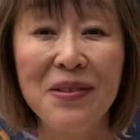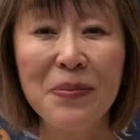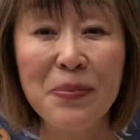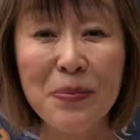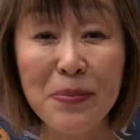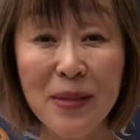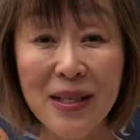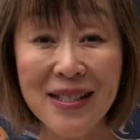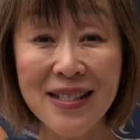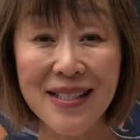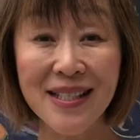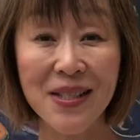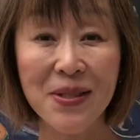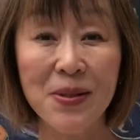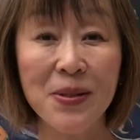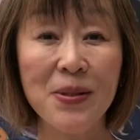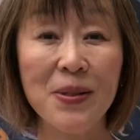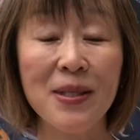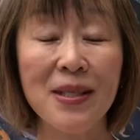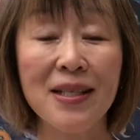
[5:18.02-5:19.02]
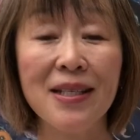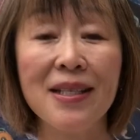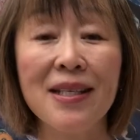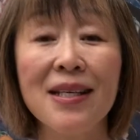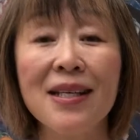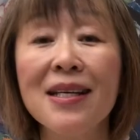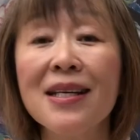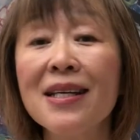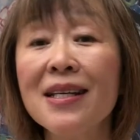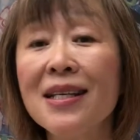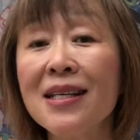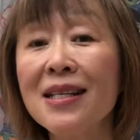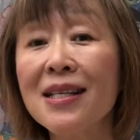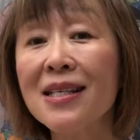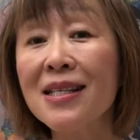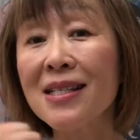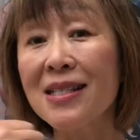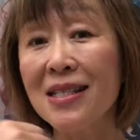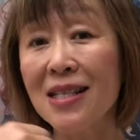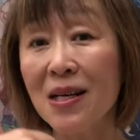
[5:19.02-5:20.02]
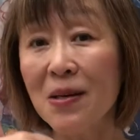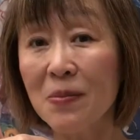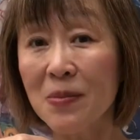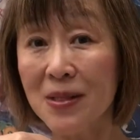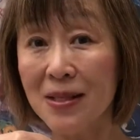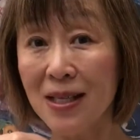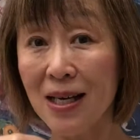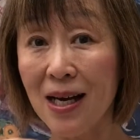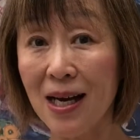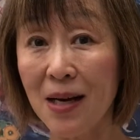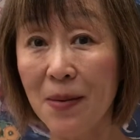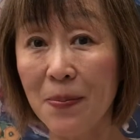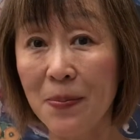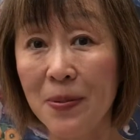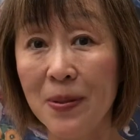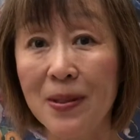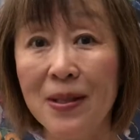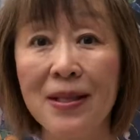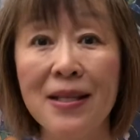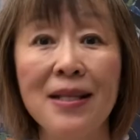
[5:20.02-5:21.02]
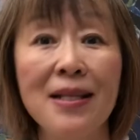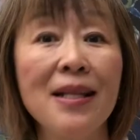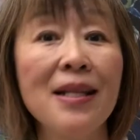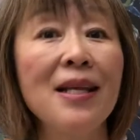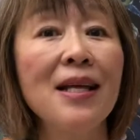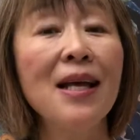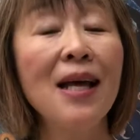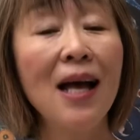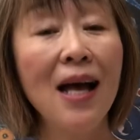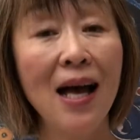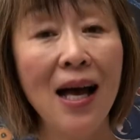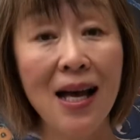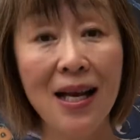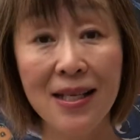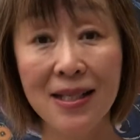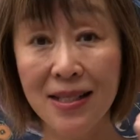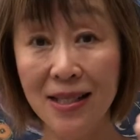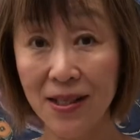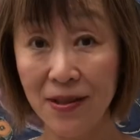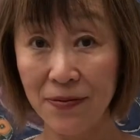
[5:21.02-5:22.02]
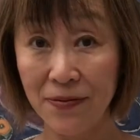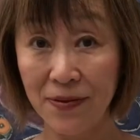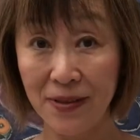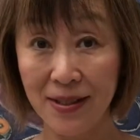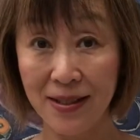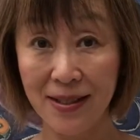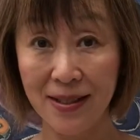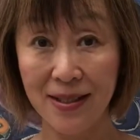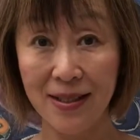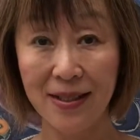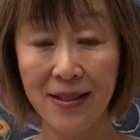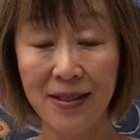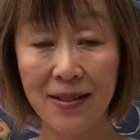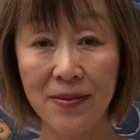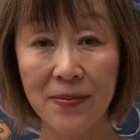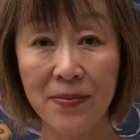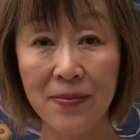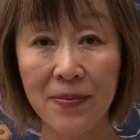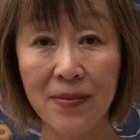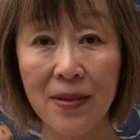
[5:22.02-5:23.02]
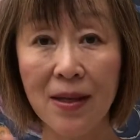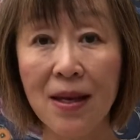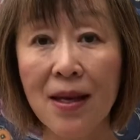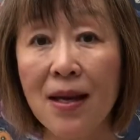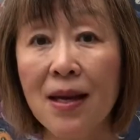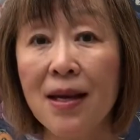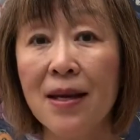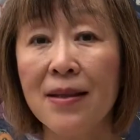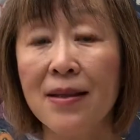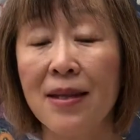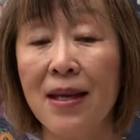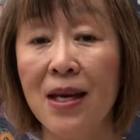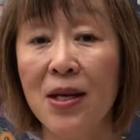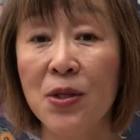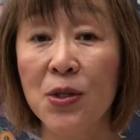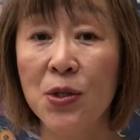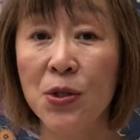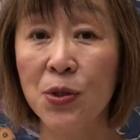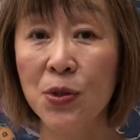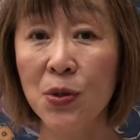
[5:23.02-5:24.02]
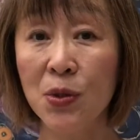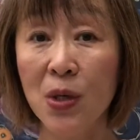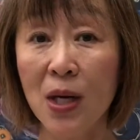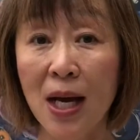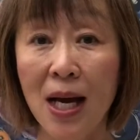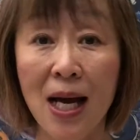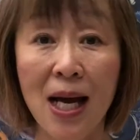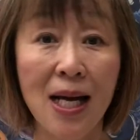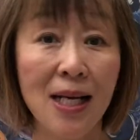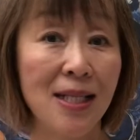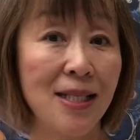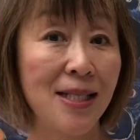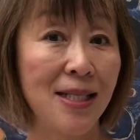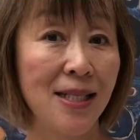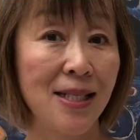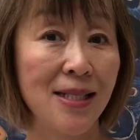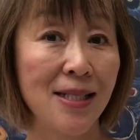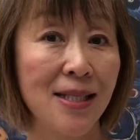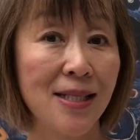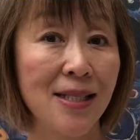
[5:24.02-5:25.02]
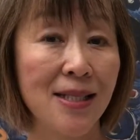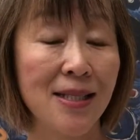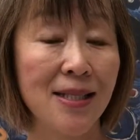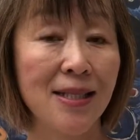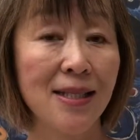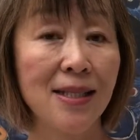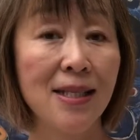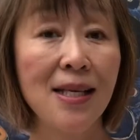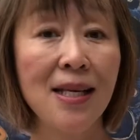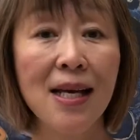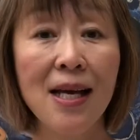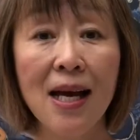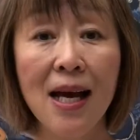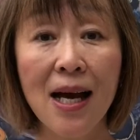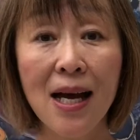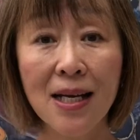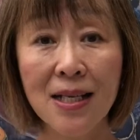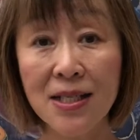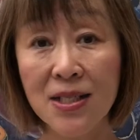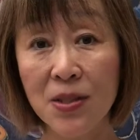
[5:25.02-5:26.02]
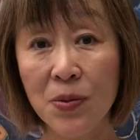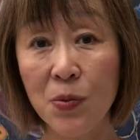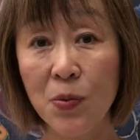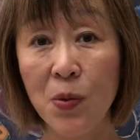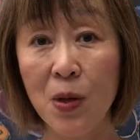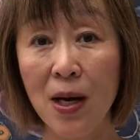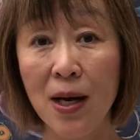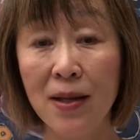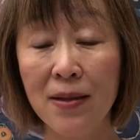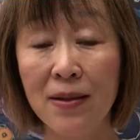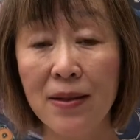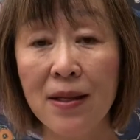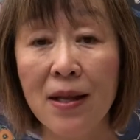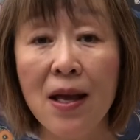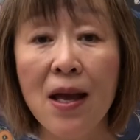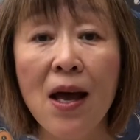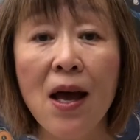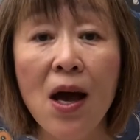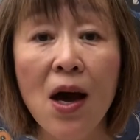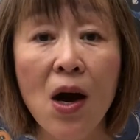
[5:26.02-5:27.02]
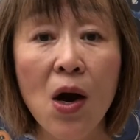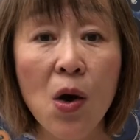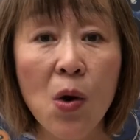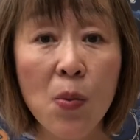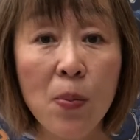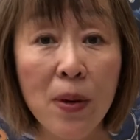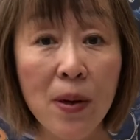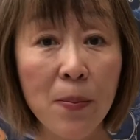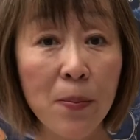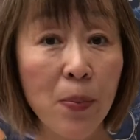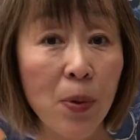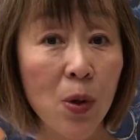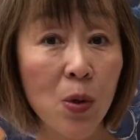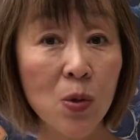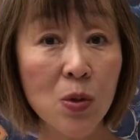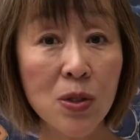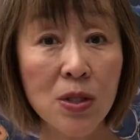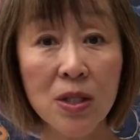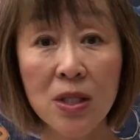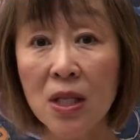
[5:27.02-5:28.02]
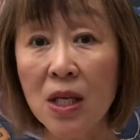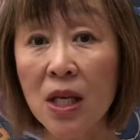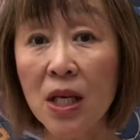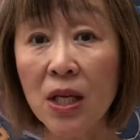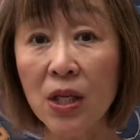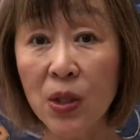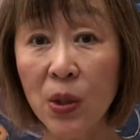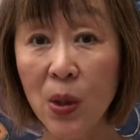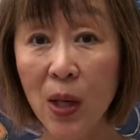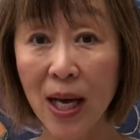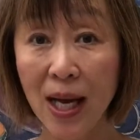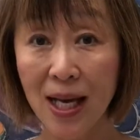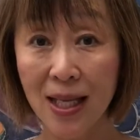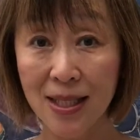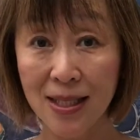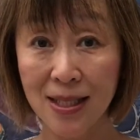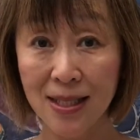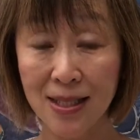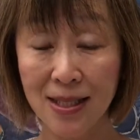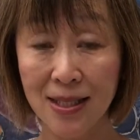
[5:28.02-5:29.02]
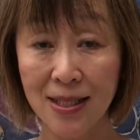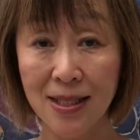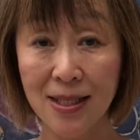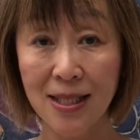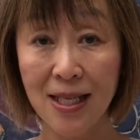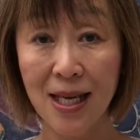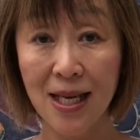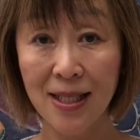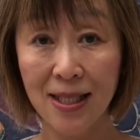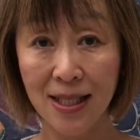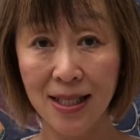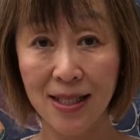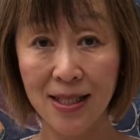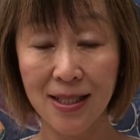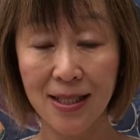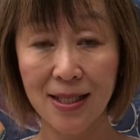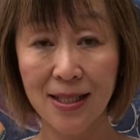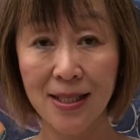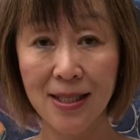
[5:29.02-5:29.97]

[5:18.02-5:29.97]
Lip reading: Method 3. Thumbs up and a fist. There are 2 actions. Action 1. Open both your hands like this.